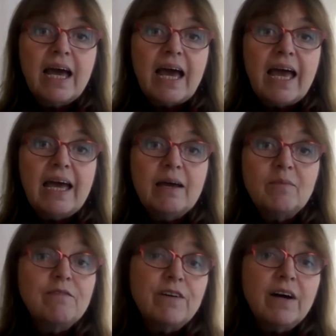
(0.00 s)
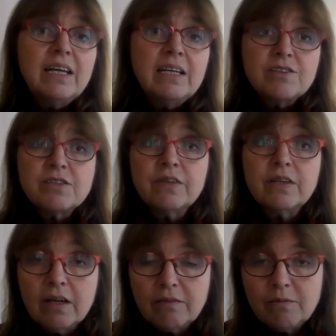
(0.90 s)
And finally, just for the
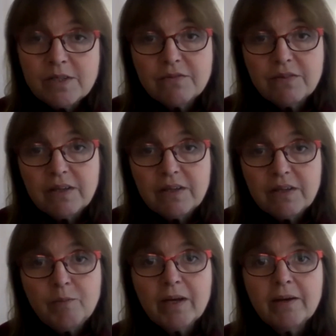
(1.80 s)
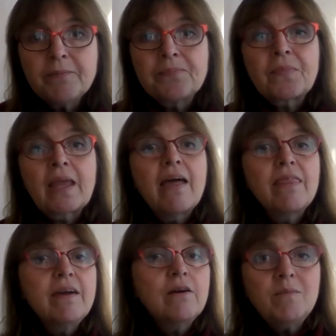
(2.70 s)
government of Ethiopia,
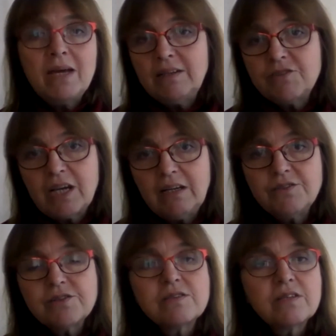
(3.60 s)
there are many challenges.